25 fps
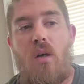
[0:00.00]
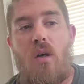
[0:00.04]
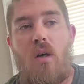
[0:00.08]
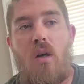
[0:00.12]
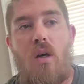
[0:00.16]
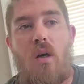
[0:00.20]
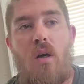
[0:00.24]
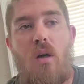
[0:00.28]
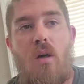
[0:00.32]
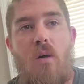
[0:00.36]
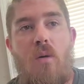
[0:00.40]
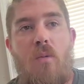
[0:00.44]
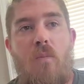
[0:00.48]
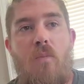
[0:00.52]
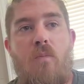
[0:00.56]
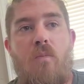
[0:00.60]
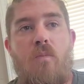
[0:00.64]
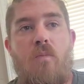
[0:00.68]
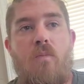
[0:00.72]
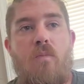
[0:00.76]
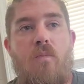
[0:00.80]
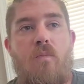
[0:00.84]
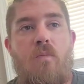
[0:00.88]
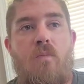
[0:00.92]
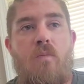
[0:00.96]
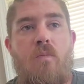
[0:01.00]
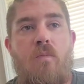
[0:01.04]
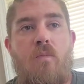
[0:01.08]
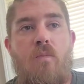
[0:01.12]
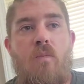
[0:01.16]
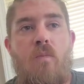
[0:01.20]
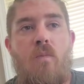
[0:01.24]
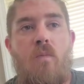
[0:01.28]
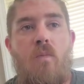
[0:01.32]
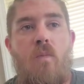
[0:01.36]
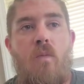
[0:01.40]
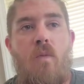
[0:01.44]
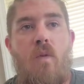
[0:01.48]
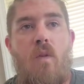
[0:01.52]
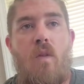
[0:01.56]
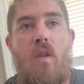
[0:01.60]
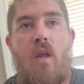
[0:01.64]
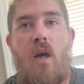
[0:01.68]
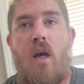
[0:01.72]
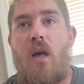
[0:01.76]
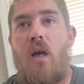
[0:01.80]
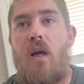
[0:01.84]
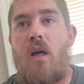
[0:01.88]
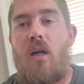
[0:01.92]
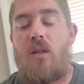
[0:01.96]

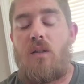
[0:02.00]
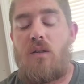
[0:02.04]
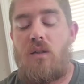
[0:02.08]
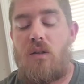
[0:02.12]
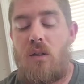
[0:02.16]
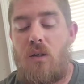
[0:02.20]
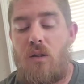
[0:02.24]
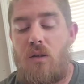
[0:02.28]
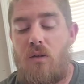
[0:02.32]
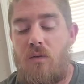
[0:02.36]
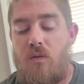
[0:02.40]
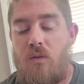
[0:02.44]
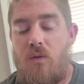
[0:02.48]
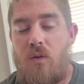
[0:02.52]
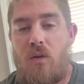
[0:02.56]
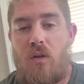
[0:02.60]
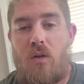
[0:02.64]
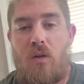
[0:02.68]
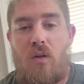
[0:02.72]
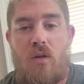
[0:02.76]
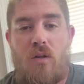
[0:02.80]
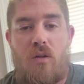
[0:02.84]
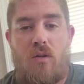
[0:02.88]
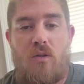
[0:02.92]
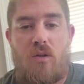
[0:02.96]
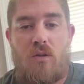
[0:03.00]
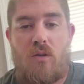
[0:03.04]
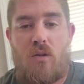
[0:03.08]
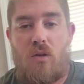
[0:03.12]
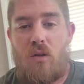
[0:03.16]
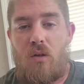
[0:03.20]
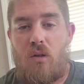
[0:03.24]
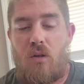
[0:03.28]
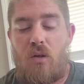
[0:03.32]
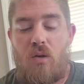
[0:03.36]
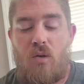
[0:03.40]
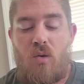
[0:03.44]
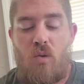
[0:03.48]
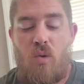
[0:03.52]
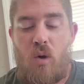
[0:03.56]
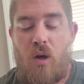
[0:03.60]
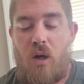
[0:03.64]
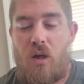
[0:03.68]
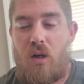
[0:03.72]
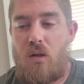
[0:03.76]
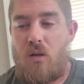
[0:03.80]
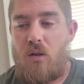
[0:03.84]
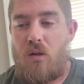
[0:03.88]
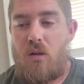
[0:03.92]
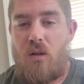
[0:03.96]
that kind of stuff. Just a
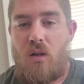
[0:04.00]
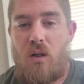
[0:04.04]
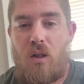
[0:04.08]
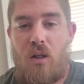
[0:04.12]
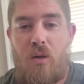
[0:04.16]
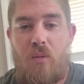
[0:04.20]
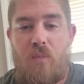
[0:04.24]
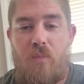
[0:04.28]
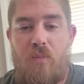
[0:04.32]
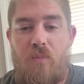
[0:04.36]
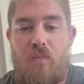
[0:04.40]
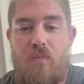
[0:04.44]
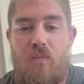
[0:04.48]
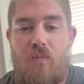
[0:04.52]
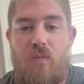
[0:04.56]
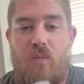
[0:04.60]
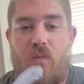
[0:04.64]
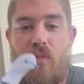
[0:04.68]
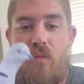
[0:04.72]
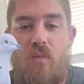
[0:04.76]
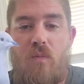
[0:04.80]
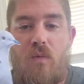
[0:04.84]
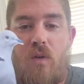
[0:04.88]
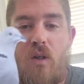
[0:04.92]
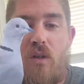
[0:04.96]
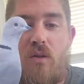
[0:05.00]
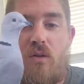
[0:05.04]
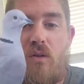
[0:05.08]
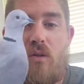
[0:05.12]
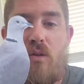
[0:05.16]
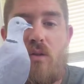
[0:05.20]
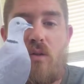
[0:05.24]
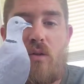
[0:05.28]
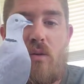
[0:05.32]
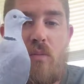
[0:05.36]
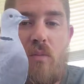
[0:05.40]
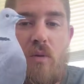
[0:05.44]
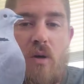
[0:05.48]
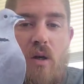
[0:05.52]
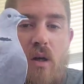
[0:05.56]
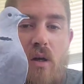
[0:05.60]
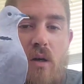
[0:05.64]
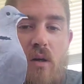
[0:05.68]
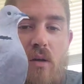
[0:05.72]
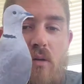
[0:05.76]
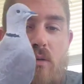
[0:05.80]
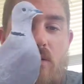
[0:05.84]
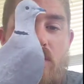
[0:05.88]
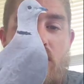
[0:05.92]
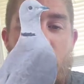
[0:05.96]
quick clip. These are
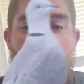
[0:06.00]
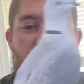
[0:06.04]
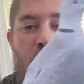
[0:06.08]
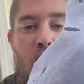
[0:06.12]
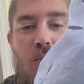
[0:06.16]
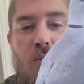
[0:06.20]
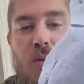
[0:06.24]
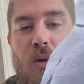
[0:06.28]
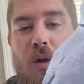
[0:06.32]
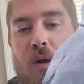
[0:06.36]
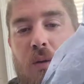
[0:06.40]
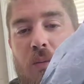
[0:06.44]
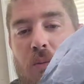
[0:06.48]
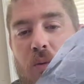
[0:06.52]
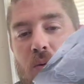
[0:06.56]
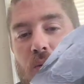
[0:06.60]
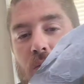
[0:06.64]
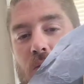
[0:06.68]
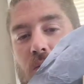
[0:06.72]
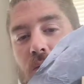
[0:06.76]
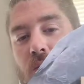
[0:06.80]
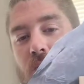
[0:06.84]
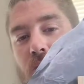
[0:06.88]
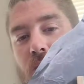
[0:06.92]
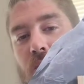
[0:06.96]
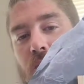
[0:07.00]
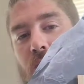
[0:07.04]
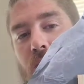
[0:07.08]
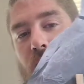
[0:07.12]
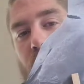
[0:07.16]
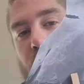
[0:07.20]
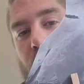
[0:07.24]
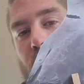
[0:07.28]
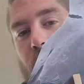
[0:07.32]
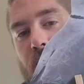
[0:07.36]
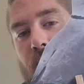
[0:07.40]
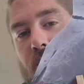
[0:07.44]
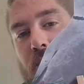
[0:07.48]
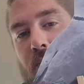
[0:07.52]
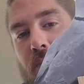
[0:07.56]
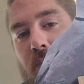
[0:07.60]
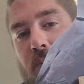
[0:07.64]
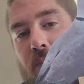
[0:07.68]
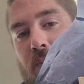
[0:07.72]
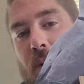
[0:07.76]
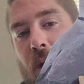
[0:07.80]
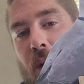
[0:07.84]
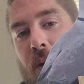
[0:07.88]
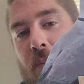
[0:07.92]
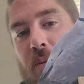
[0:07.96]
some printable
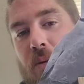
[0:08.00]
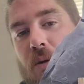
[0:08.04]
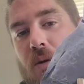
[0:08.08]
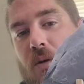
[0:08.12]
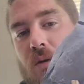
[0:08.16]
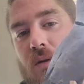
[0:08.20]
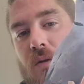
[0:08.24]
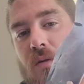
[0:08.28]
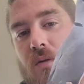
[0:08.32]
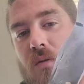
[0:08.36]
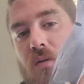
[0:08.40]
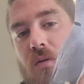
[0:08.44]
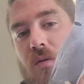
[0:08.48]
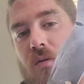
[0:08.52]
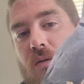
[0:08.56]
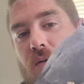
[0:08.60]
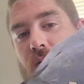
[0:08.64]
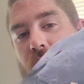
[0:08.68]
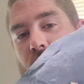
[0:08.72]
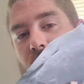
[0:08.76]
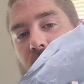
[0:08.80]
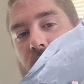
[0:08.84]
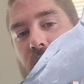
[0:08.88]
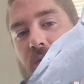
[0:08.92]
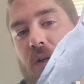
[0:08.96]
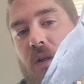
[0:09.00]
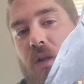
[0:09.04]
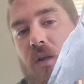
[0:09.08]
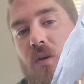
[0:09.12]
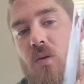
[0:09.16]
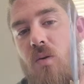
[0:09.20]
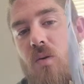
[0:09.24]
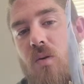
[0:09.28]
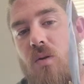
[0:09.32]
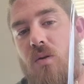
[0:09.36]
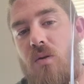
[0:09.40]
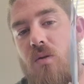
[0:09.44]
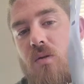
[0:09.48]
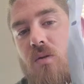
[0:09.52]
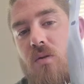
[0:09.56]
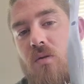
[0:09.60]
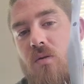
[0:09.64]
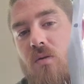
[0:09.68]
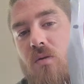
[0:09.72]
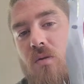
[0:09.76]
paper dove decoys